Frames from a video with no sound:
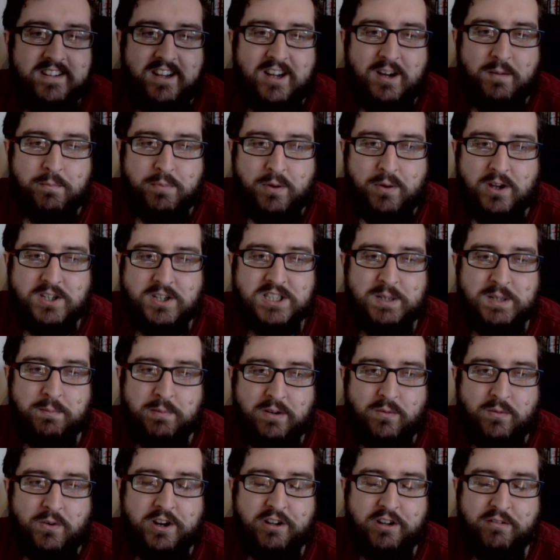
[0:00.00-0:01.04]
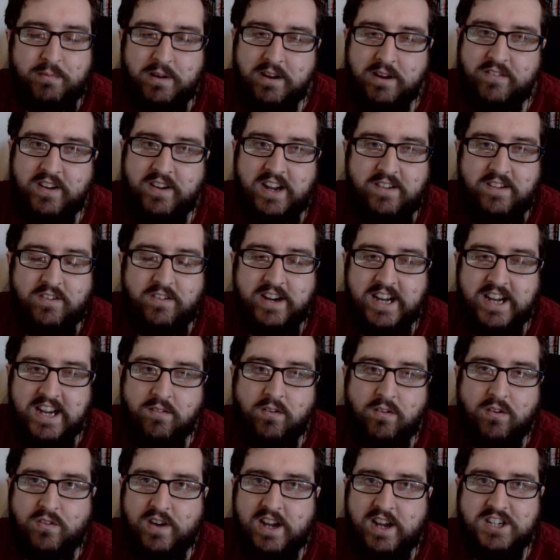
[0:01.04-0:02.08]
are possibly one of my favourite
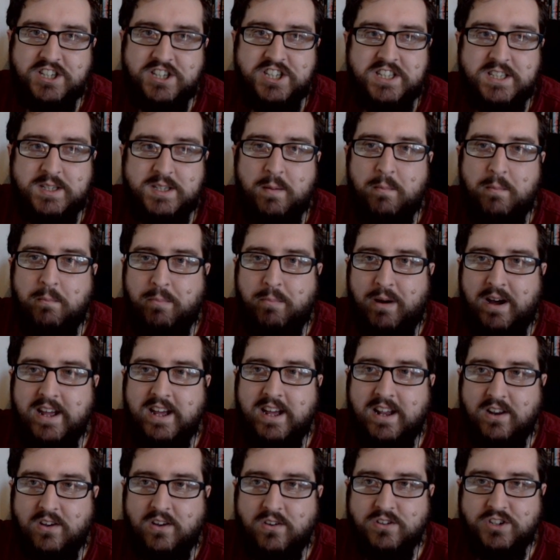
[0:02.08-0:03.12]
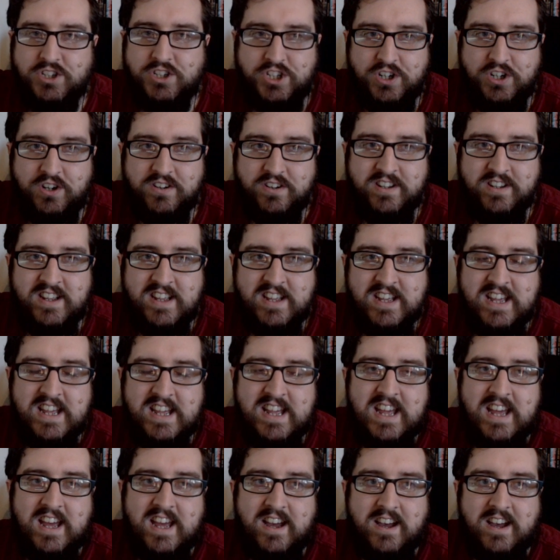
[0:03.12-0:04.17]
evil factions by a long shot.
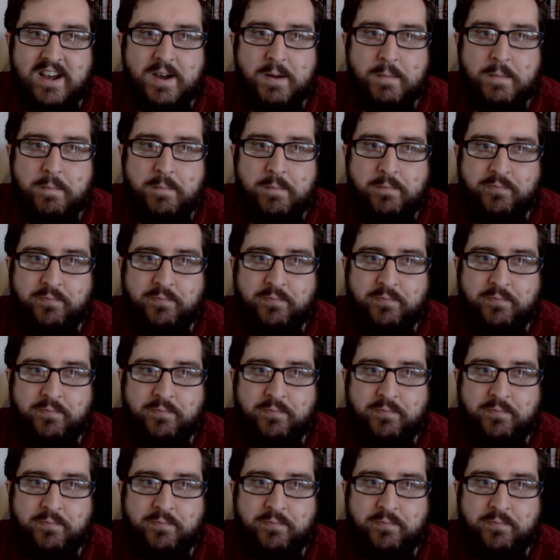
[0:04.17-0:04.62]
I